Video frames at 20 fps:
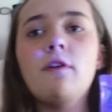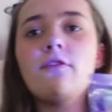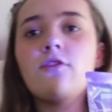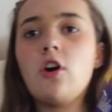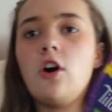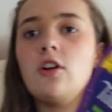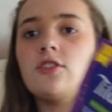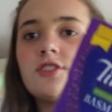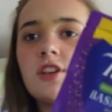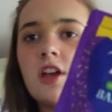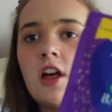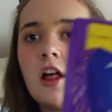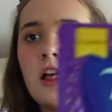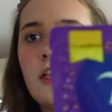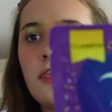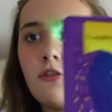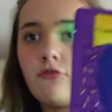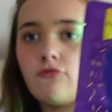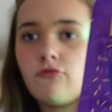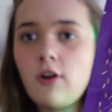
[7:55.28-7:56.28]
We've got
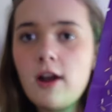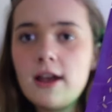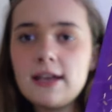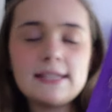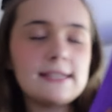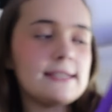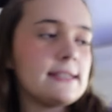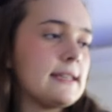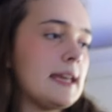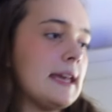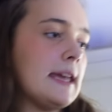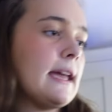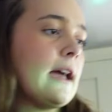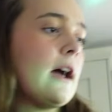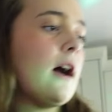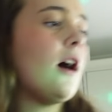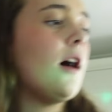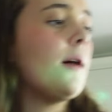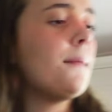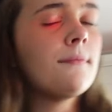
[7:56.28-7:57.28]
the rice
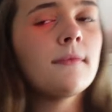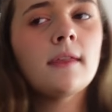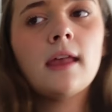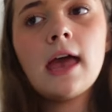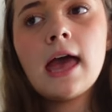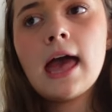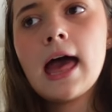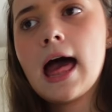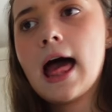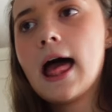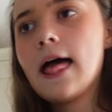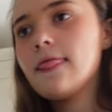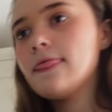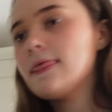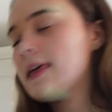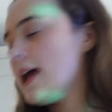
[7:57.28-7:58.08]
here, and